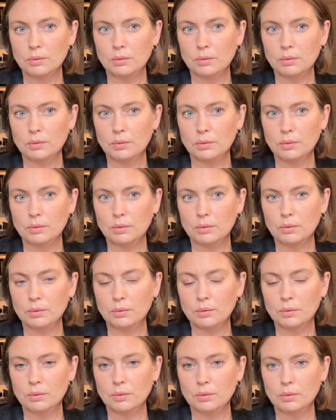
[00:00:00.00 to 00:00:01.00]

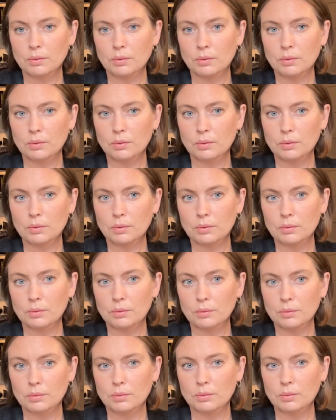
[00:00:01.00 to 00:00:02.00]

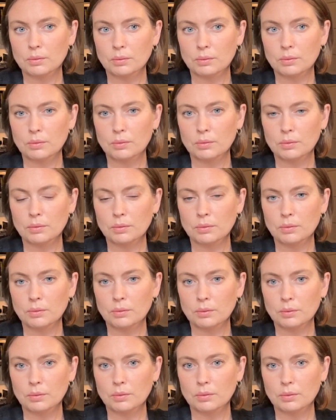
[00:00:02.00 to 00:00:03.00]

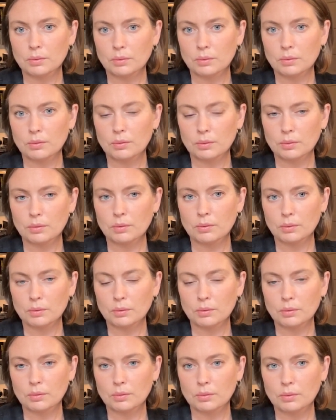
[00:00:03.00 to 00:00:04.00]

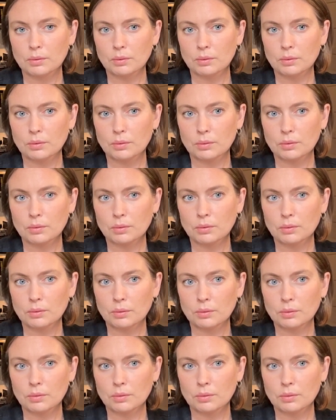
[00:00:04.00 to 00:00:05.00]

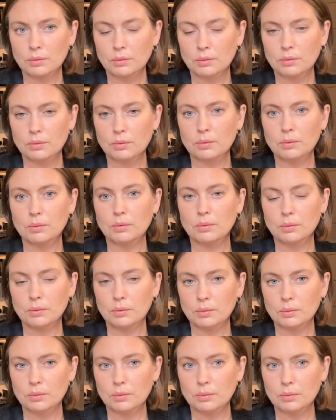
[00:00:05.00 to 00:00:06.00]

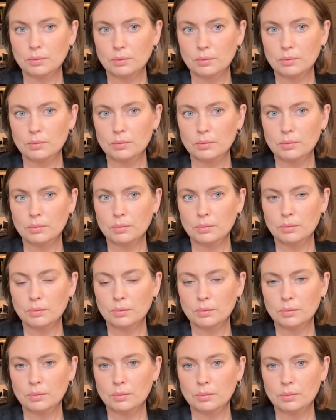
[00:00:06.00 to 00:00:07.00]

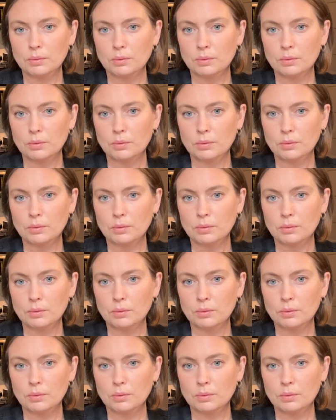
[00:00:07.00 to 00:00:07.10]
This person isn't speaking.